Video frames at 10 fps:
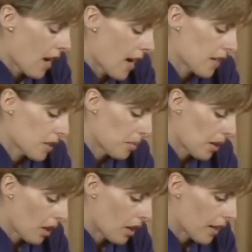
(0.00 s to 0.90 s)
And
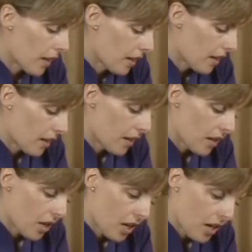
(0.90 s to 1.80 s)
apply
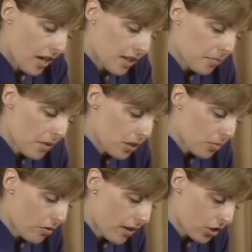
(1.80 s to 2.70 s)
as much
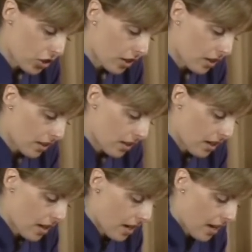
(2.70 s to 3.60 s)
pressure
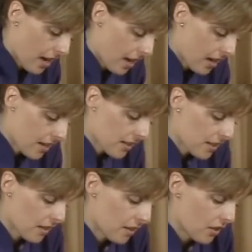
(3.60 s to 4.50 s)

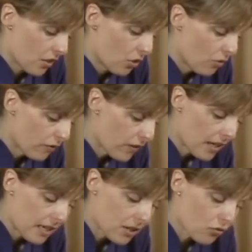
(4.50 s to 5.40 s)
as you
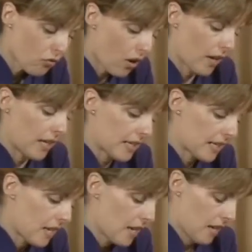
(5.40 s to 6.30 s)
feel is right.
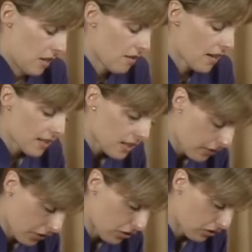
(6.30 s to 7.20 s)
I know that's
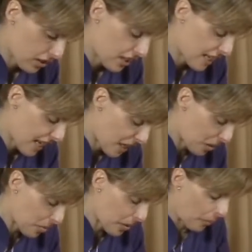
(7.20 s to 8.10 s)
difficult to tell, but